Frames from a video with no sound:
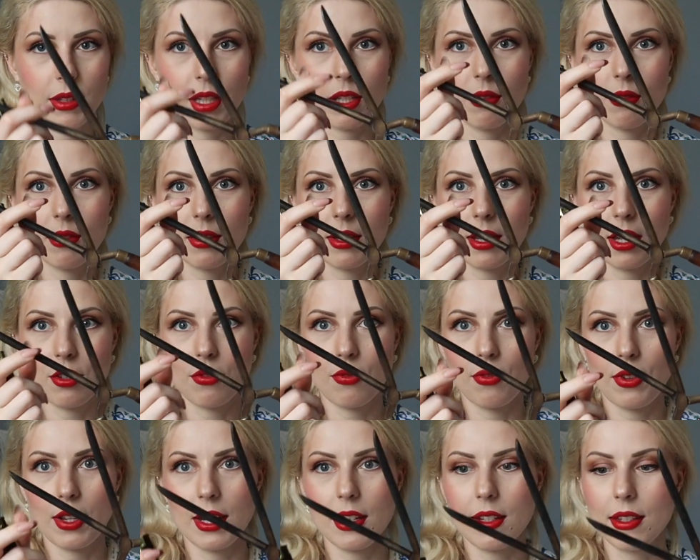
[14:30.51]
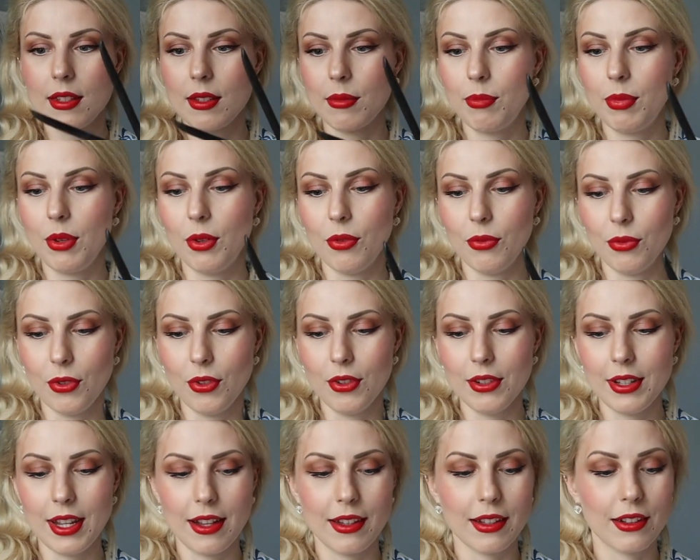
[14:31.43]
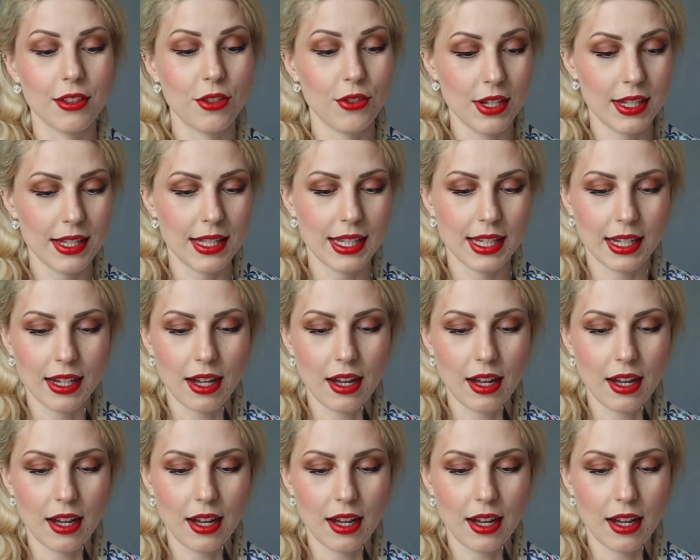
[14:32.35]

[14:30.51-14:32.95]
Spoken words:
use such things before the electricity